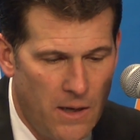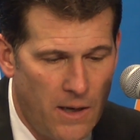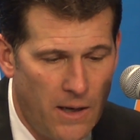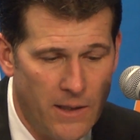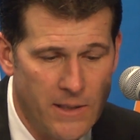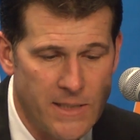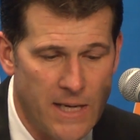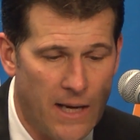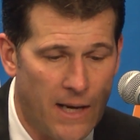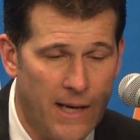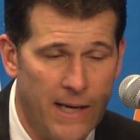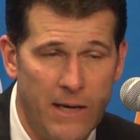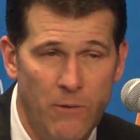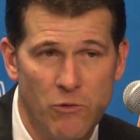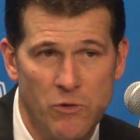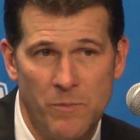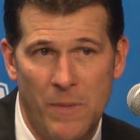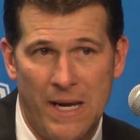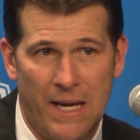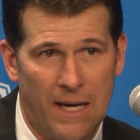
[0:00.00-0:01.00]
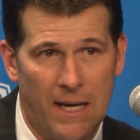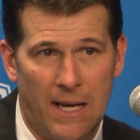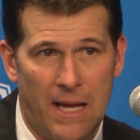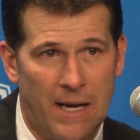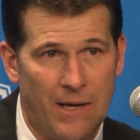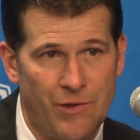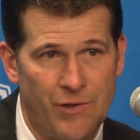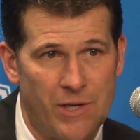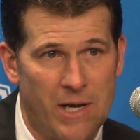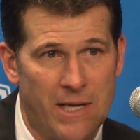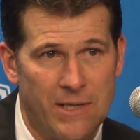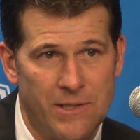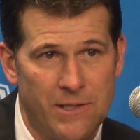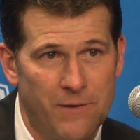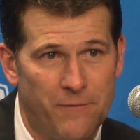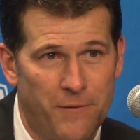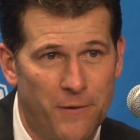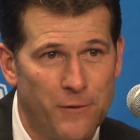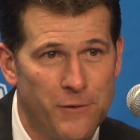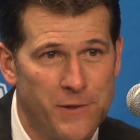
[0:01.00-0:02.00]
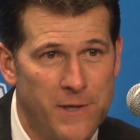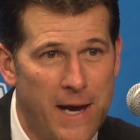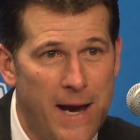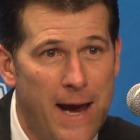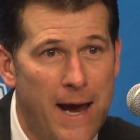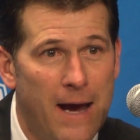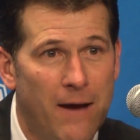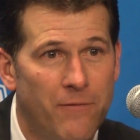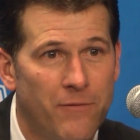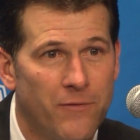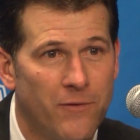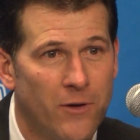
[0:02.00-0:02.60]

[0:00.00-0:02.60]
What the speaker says: and it's not like he was making a lot of shots in the first half.